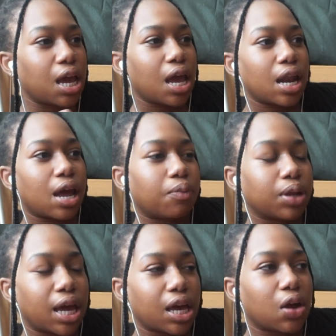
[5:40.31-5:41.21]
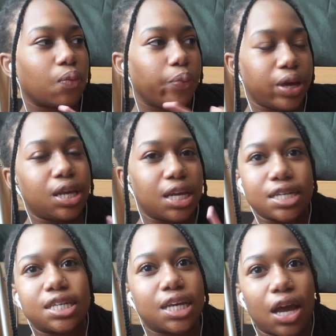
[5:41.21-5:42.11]
and I were like, we need
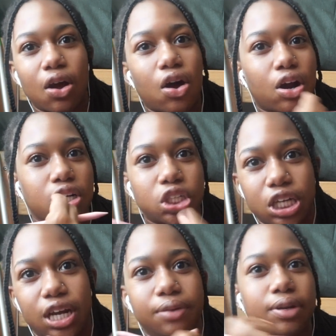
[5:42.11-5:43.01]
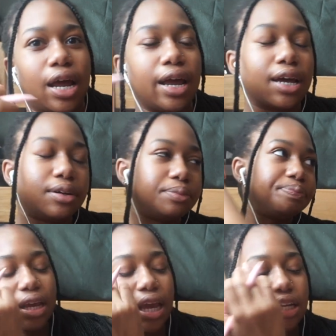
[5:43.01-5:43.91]
to get on our shit. Like,
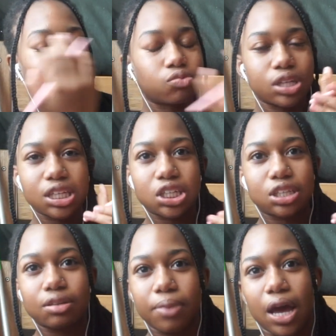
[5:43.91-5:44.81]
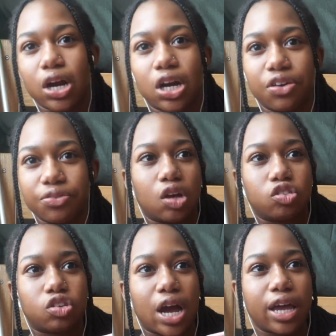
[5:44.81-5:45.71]
it's really just a matter of
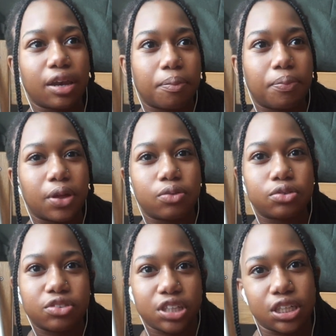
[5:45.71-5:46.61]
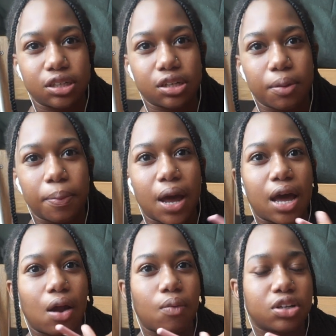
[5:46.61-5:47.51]
trying to build routine. But I
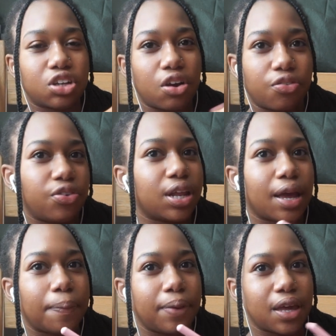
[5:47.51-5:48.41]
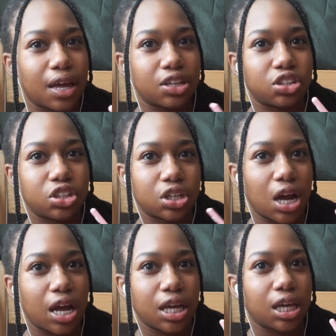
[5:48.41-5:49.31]
don't want y'all to feel like because you're
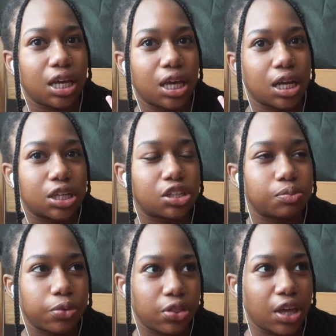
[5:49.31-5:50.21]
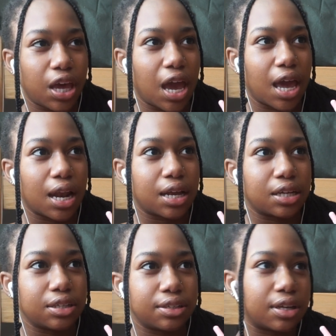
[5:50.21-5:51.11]
not eating a smoothie and
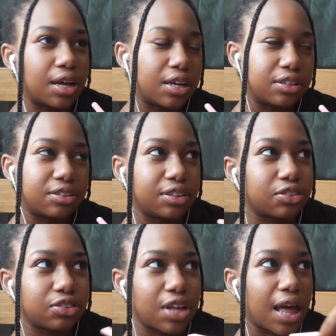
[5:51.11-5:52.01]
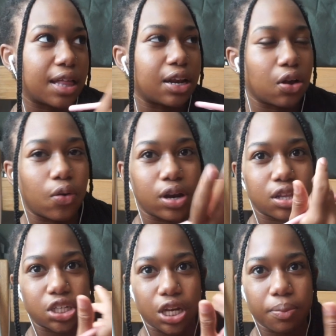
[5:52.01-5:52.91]
a Caesar salad and going to the
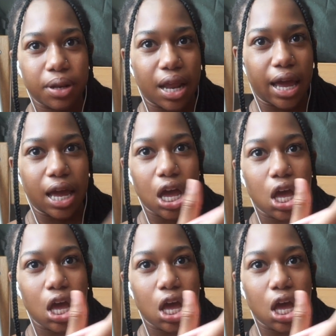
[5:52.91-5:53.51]
gym and, like,